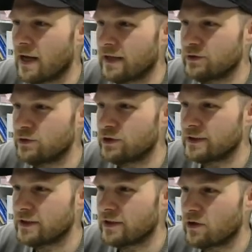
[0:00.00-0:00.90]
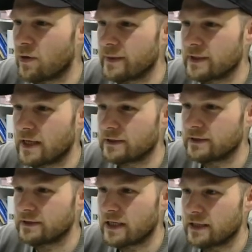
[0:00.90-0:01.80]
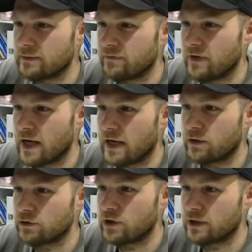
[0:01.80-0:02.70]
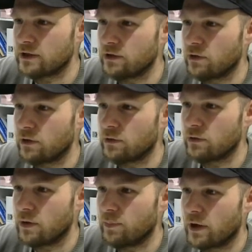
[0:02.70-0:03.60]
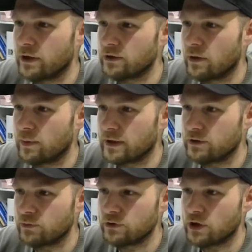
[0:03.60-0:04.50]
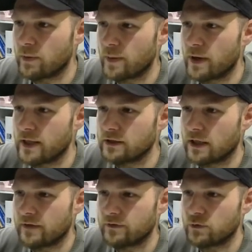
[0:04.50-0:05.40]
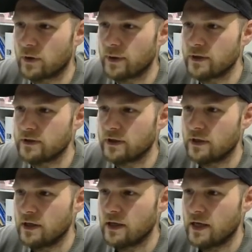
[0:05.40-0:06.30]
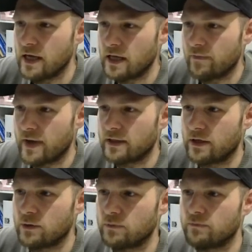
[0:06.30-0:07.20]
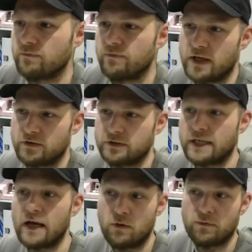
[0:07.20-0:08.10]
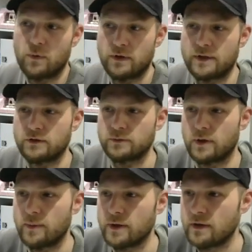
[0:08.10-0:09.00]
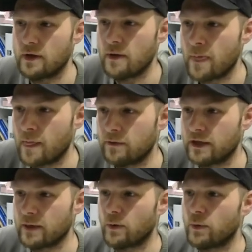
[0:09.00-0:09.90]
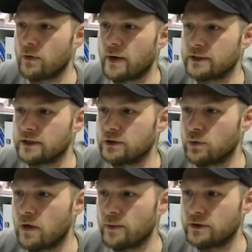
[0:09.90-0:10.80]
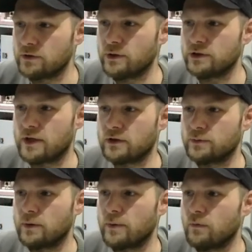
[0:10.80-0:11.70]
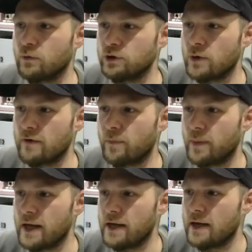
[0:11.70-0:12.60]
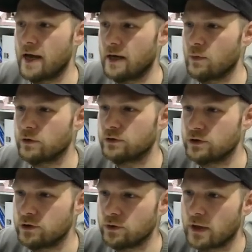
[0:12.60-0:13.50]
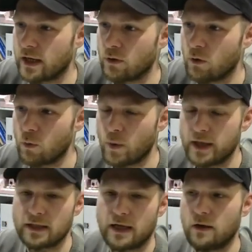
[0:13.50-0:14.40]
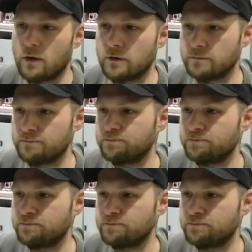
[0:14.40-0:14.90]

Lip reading: as you suggested in the other comment, as a starting fee, and contractually you're not obligated to return my money until after 12 months. In the event that you fail to scale over £1,000 a month. Think about what you're asking. 12 months to reach £1,000 a month. Would you ever pay anyone to do that or wait that long?